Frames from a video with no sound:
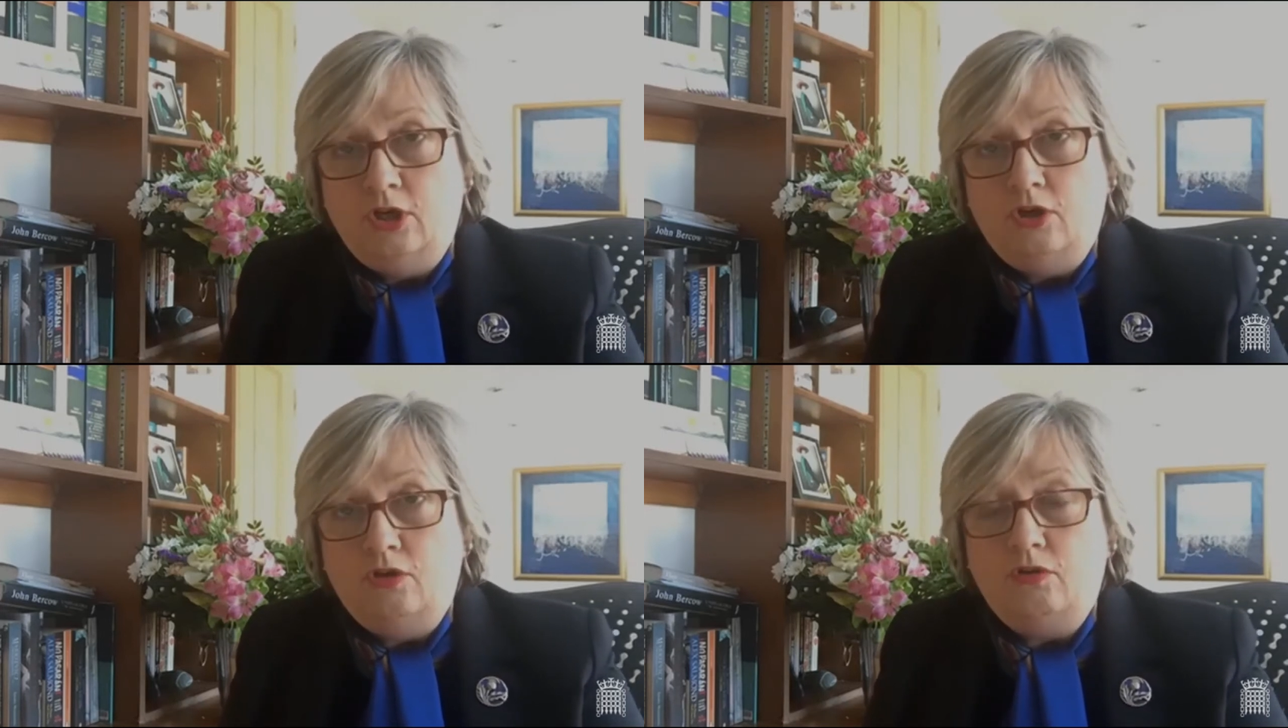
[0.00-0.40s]

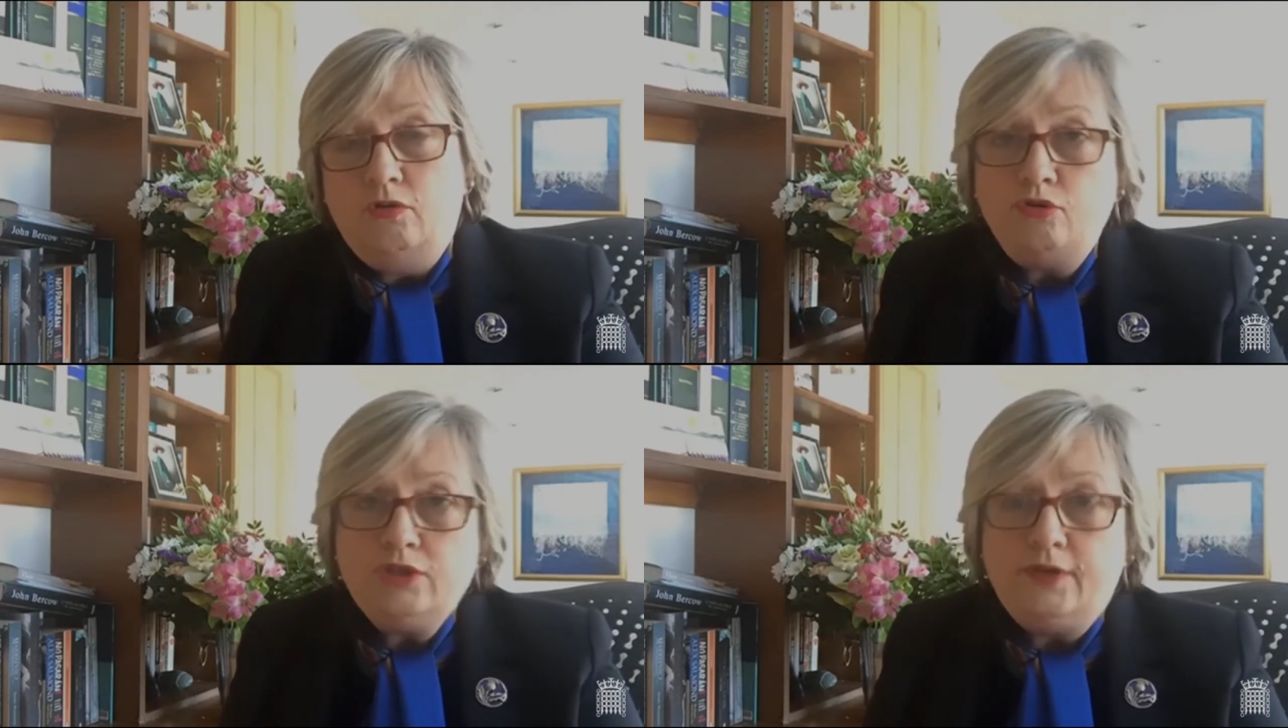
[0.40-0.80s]

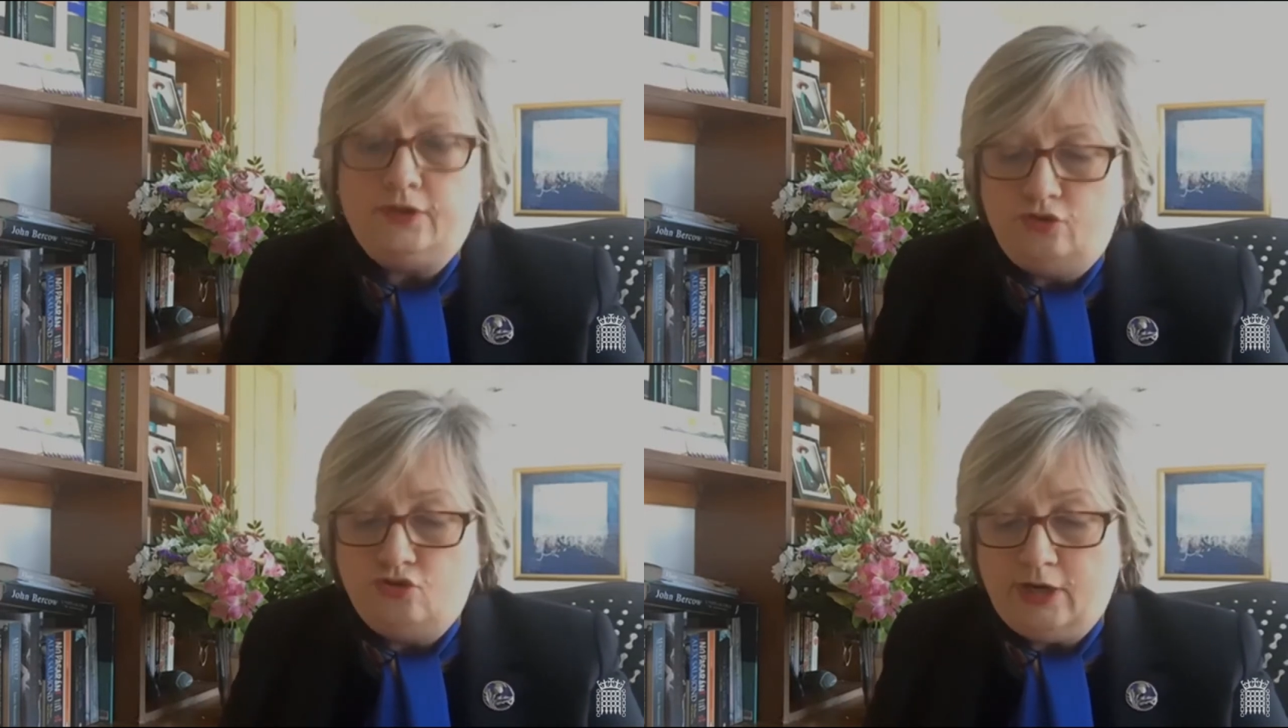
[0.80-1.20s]
Those of us
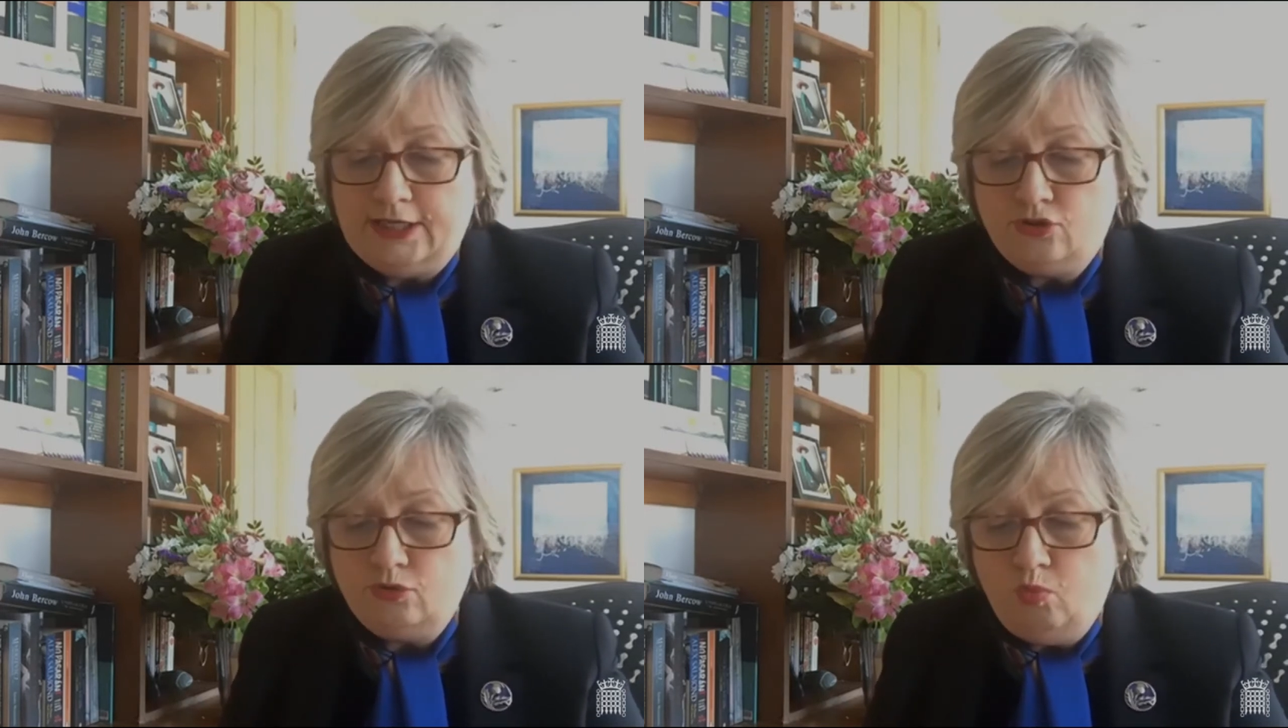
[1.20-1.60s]
who try
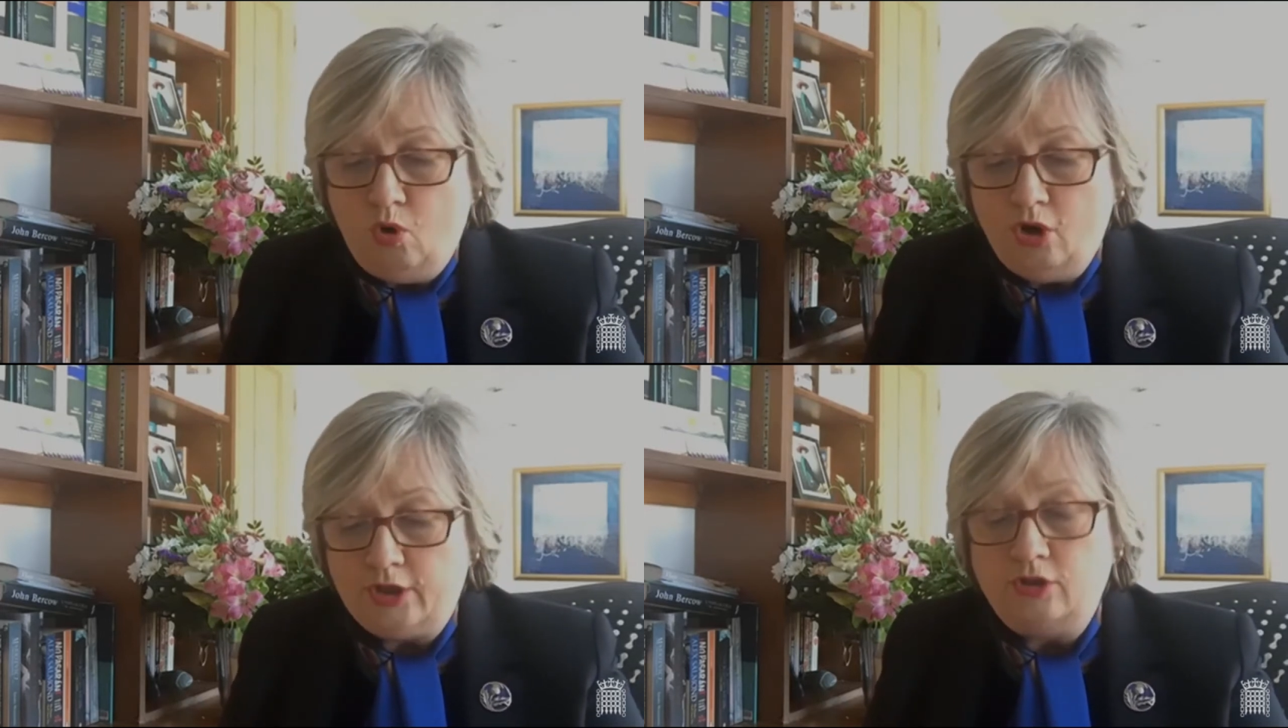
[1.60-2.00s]
to
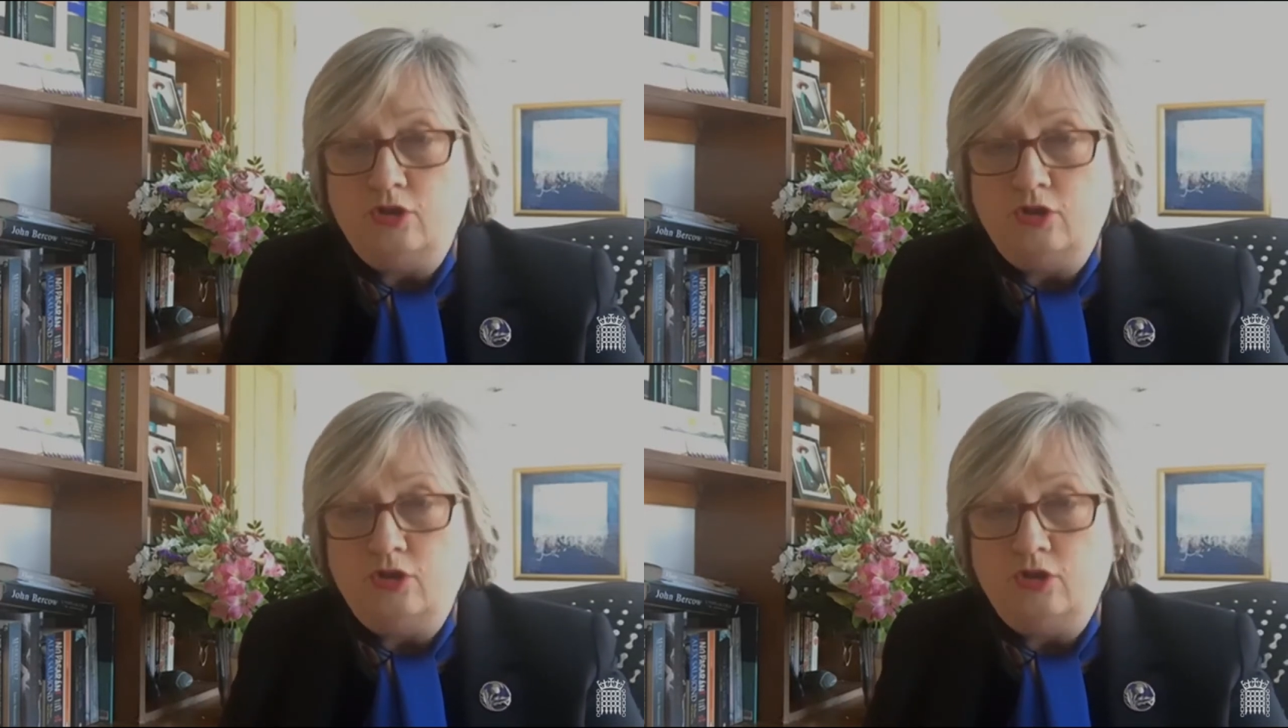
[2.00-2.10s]
warn